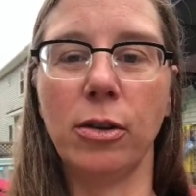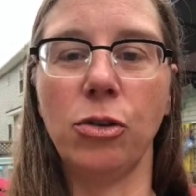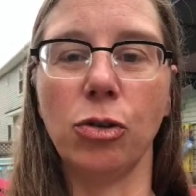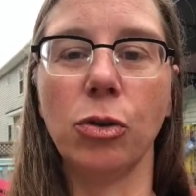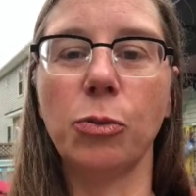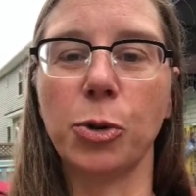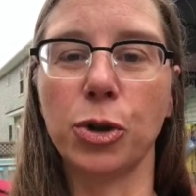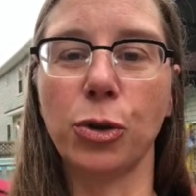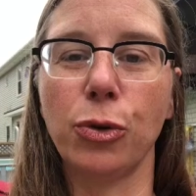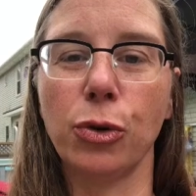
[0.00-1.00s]
to do is
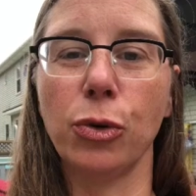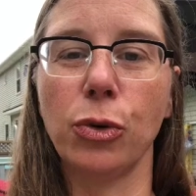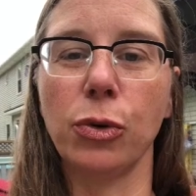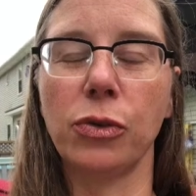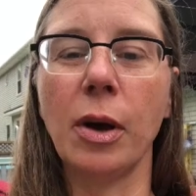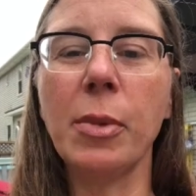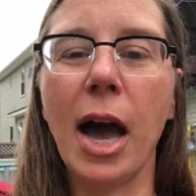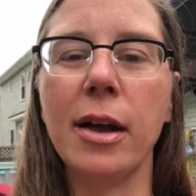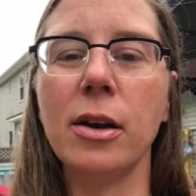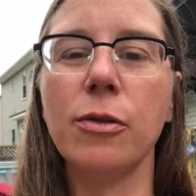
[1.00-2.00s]
put you through some
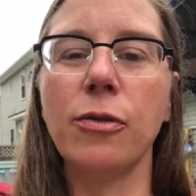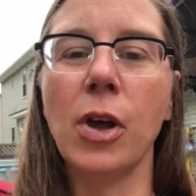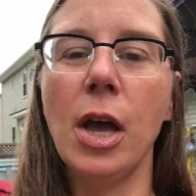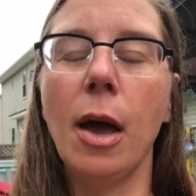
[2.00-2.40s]
kind of